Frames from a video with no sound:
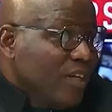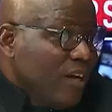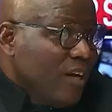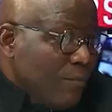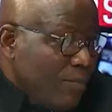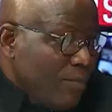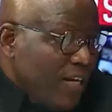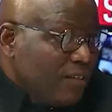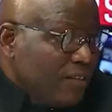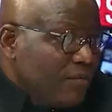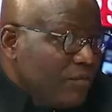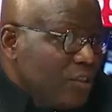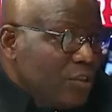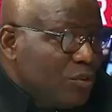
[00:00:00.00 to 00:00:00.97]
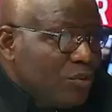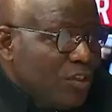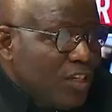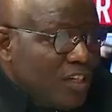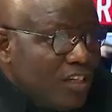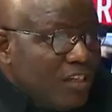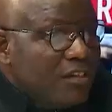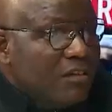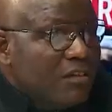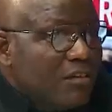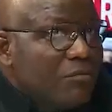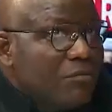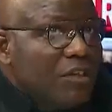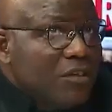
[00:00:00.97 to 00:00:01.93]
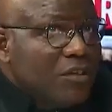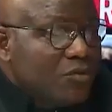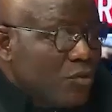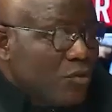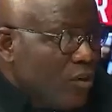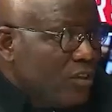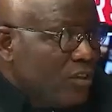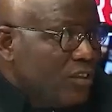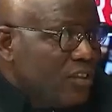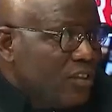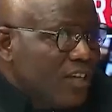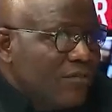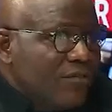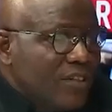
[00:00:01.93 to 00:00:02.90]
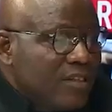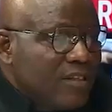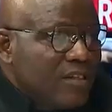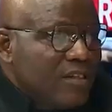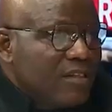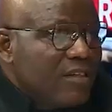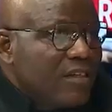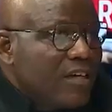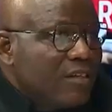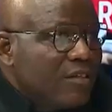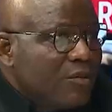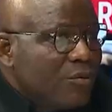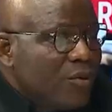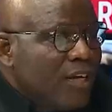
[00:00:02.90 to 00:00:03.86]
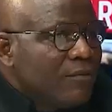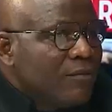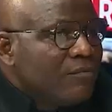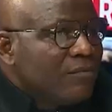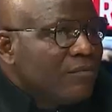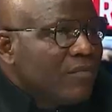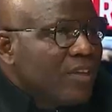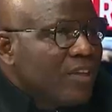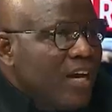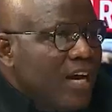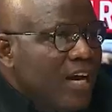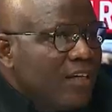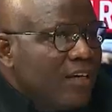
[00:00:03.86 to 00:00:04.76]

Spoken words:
plants, which is already installed in that facility, as it were. And